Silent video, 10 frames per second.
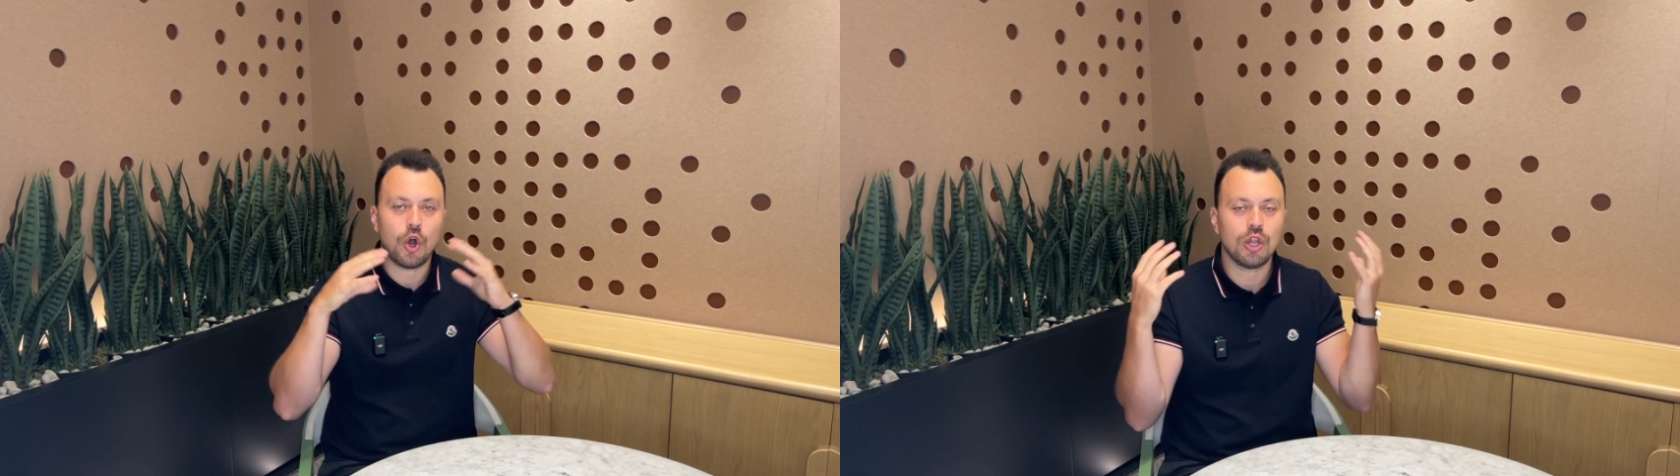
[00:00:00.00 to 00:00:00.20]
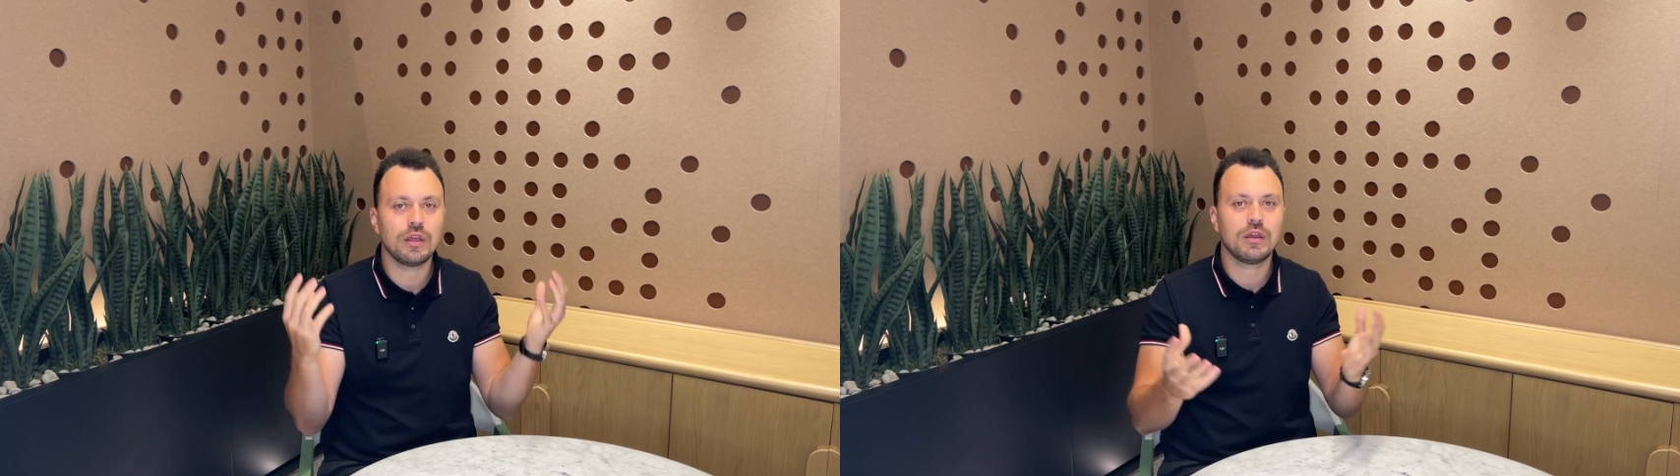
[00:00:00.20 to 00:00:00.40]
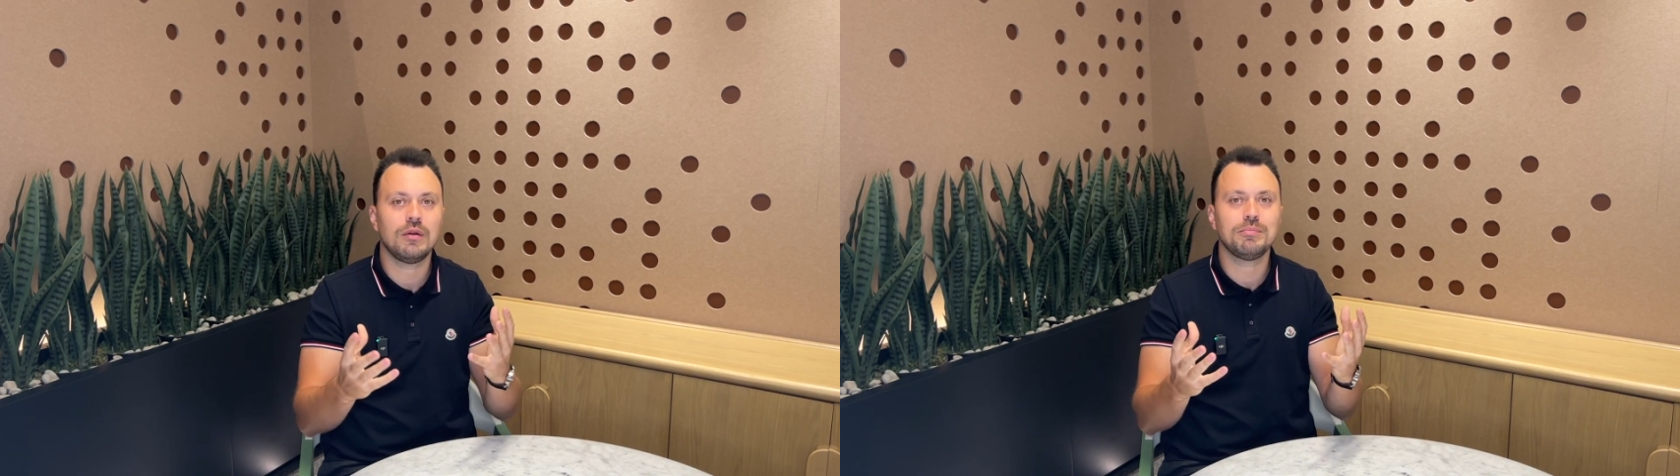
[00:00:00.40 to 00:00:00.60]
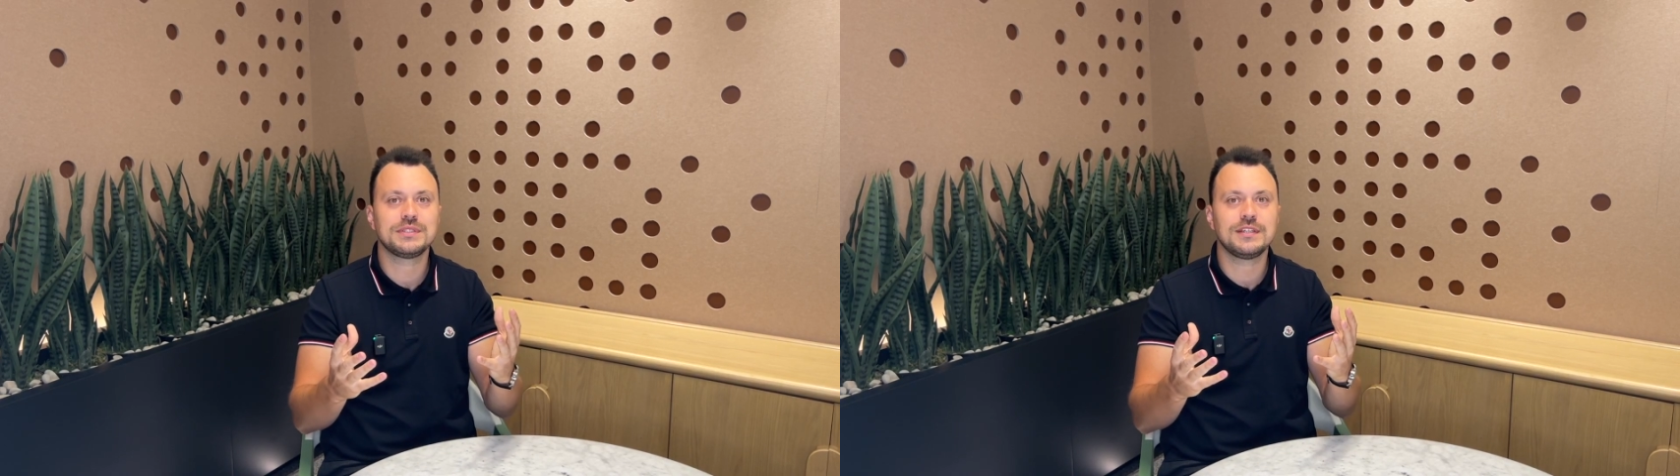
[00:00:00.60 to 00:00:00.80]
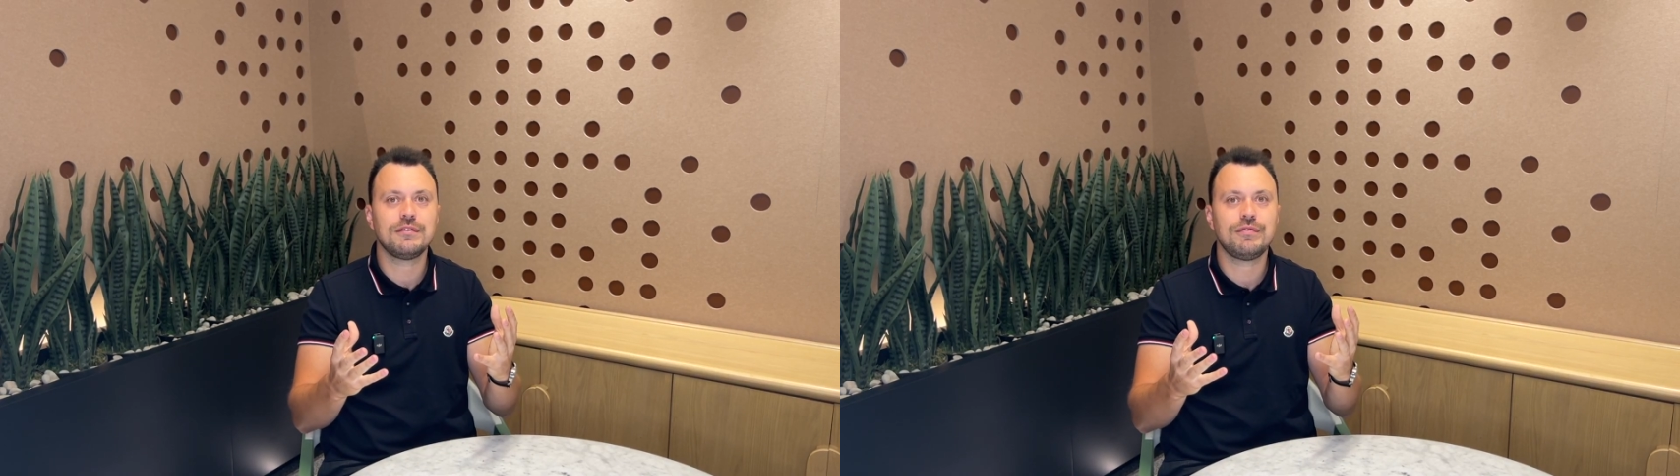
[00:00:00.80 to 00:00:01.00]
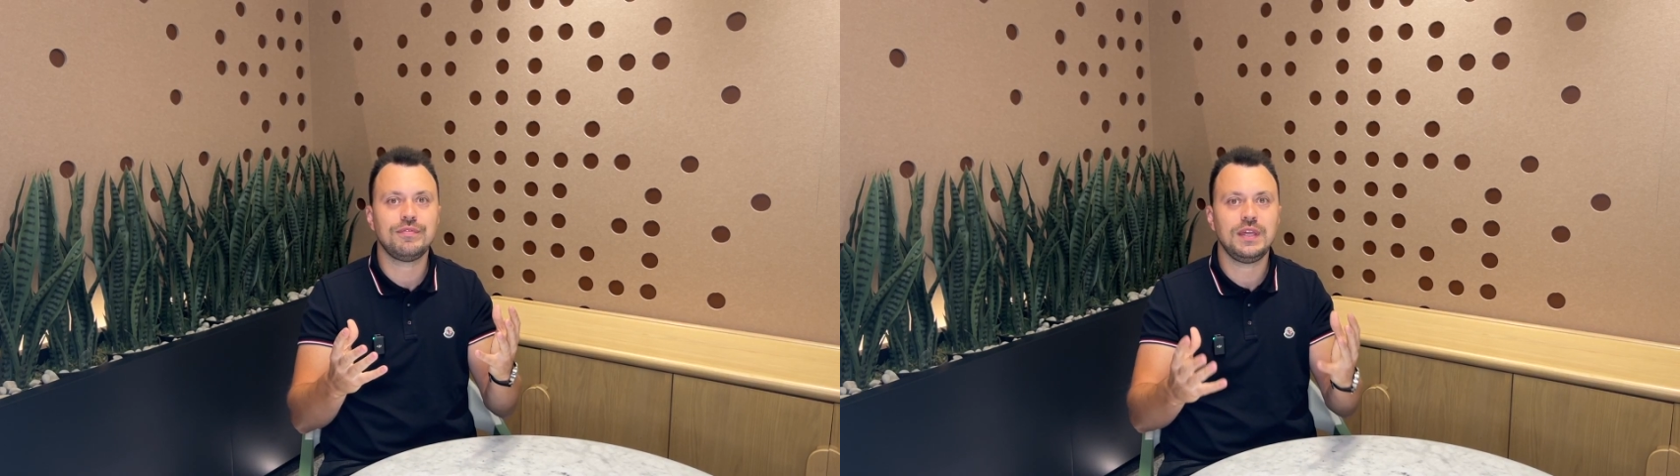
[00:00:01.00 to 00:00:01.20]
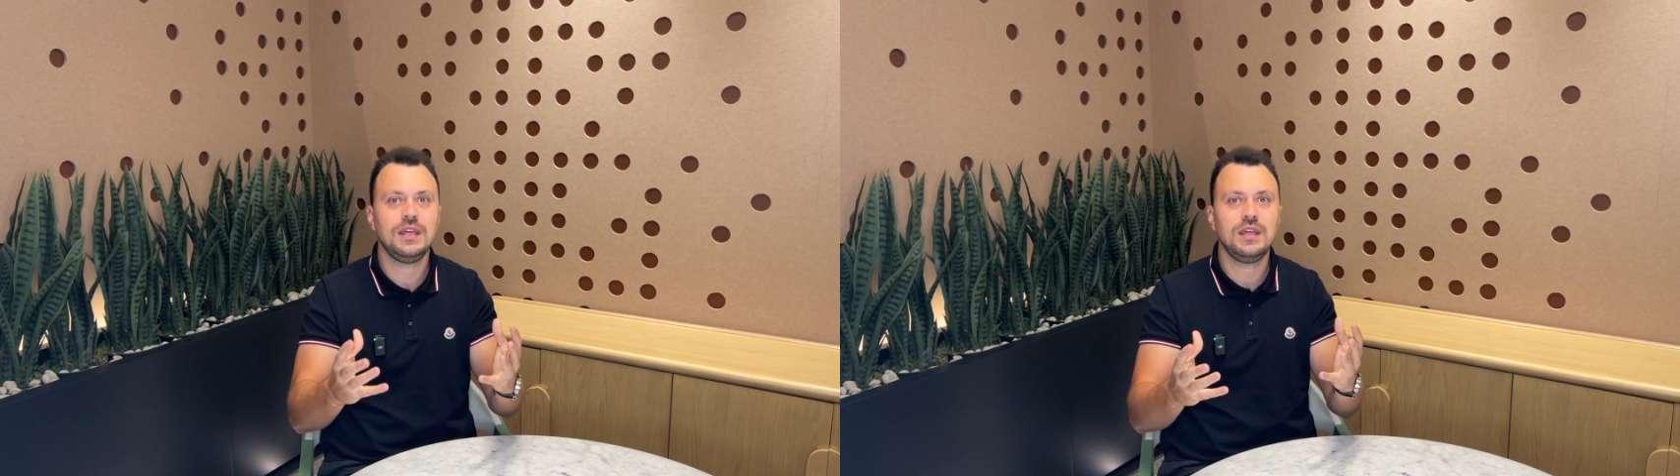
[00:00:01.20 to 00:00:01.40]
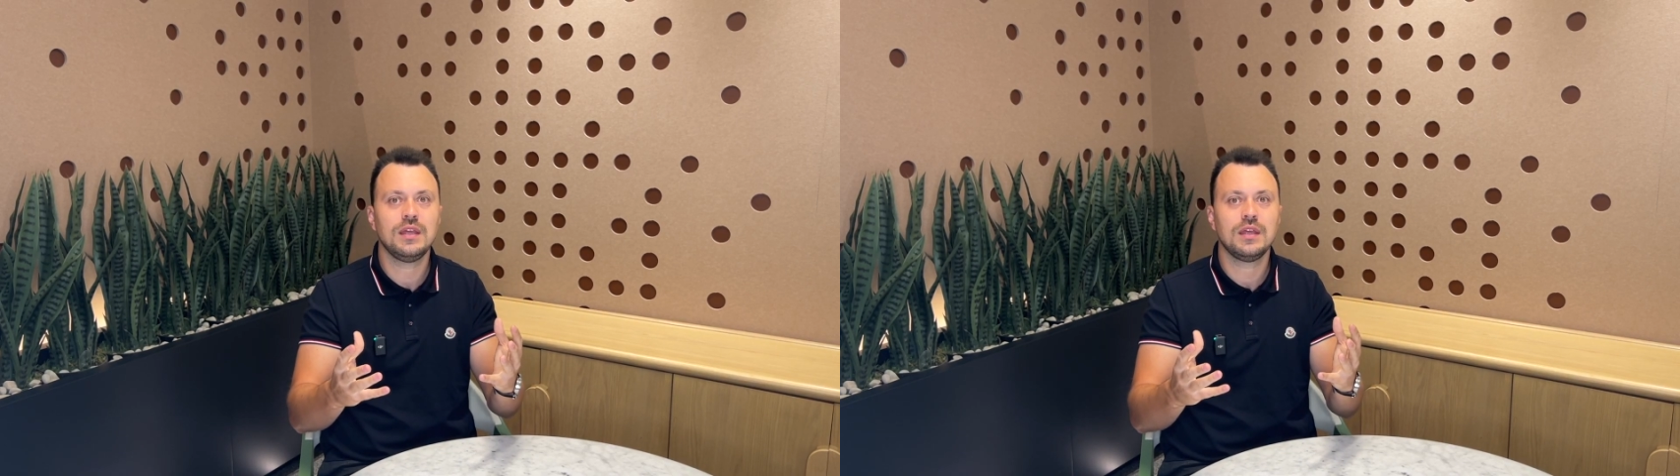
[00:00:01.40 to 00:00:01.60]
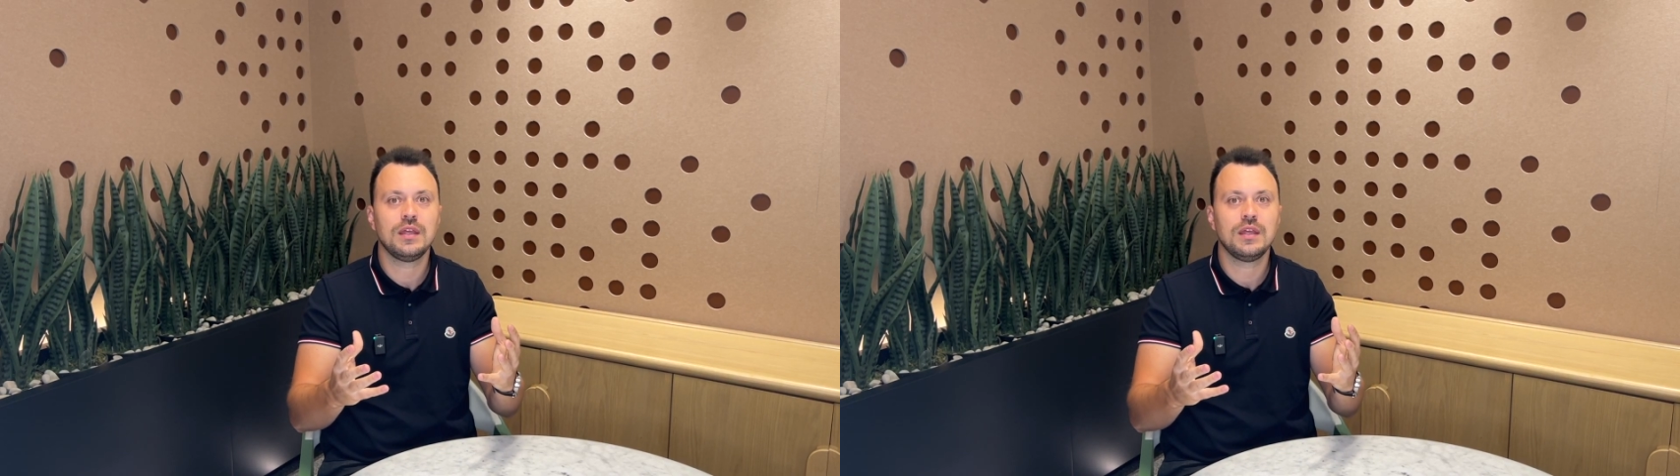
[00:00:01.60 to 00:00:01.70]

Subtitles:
all-encompassing fee